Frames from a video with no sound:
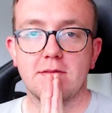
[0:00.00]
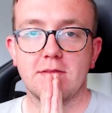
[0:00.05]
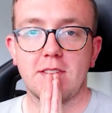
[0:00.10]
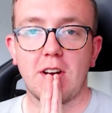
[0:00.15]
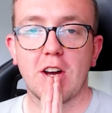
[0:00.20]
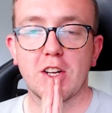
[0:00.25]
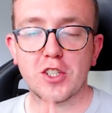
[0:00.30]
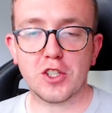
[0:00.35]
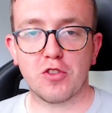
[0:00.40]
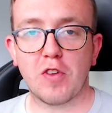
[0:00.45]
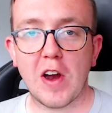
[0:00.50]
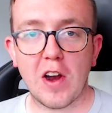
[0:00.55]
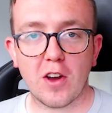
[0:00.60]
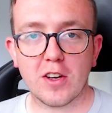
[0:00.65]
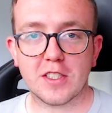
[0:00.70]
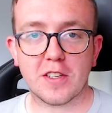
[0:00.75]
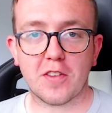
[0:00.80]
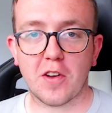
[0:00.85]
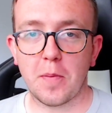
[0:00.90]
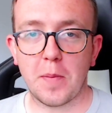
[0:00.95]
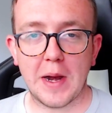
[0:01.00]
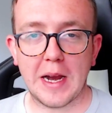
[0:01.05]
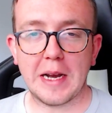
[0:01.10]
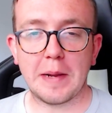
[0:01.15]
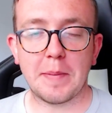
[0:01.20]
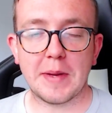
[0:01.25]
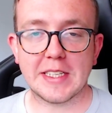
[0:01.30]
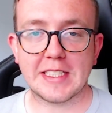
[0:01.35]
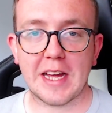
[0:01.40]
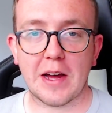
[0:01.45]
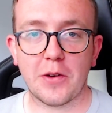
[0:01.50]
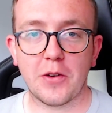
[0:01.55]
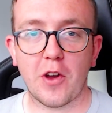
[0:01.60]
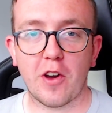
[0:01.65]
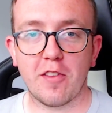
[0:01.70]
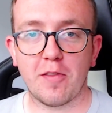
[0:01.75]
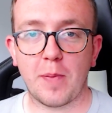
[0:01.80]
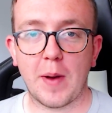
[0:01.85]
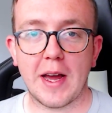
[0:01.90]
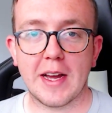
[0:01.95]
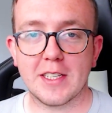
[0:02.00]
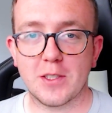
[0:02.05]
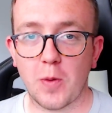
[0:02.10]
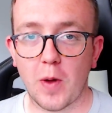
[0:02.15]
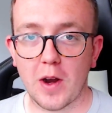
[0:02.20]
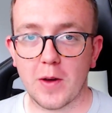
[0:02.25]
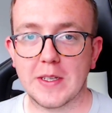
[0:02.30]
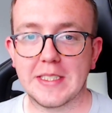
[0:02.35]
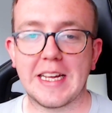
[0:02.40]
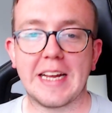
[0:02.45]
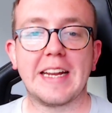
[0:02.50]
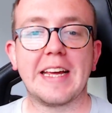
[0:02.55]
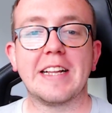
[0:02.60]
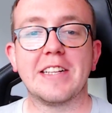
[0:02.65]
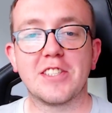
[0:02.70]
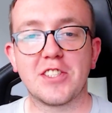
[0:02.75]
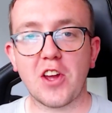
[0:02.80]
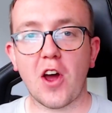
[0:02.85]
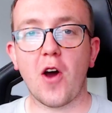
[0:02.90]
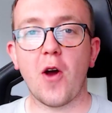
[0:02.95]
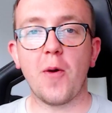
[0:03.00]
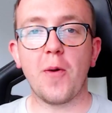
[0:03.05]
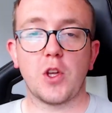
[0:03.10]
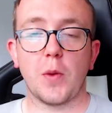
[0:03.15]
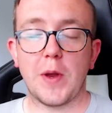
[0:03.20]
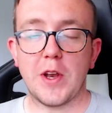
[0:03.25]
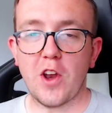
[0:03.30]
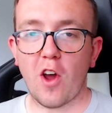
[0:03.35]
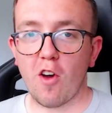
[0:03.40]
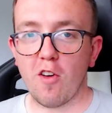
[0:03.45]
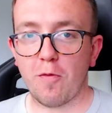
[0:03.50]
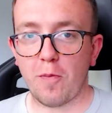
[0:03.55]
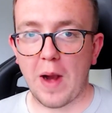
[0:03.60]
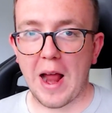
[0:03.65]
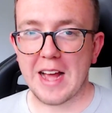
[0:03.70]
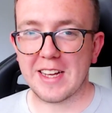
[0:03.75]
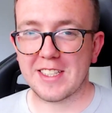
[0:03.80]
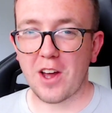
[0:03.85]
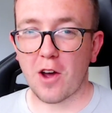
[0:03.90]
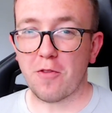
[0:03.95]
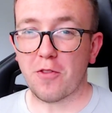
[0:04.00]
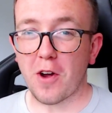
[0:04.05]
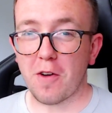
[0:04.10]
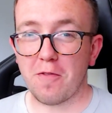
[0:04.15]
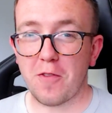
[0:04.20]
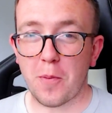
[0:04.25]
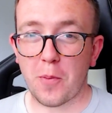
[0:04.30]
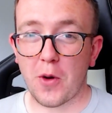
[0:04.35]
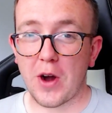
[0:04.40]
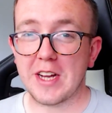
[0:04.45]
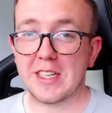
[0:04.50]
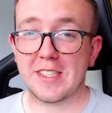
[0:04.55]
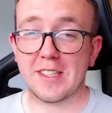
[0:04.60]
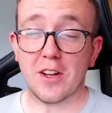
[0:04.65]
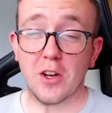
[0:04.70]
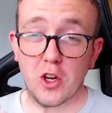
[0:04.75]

I just realised I completely missed out ninth place while I was editing. So in ninth place, I've gone for Preston.